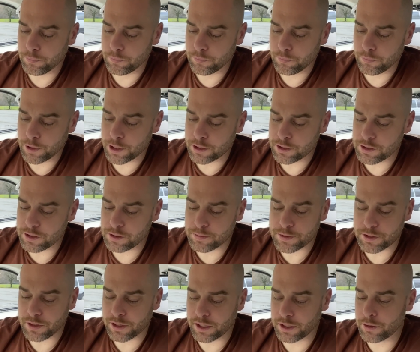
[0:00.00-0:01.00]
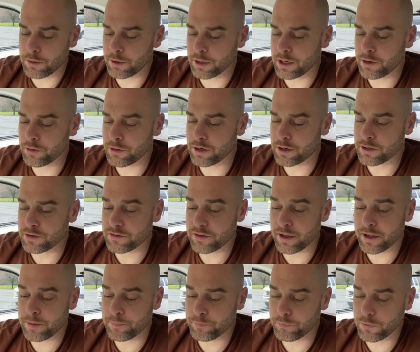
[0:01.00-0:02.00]
But in terms of like going out there to
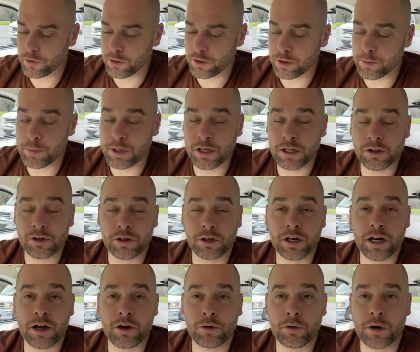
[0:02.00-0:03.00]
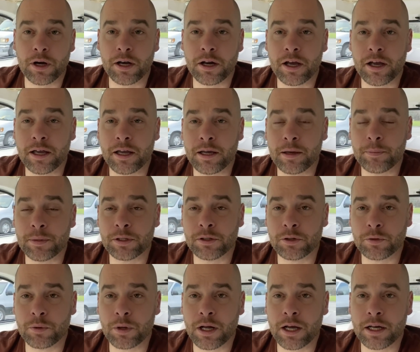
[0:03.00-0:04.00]
say, look at me, look at how great I am and
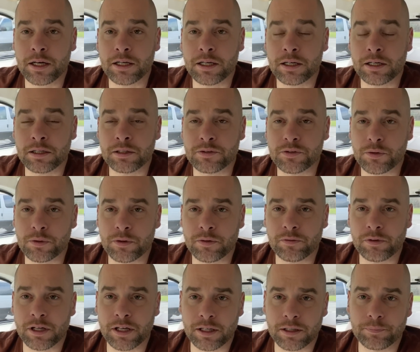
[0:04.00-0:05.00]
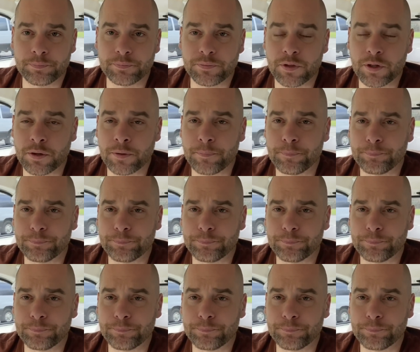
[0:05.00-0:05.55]
look what I did, and sort of like, you know,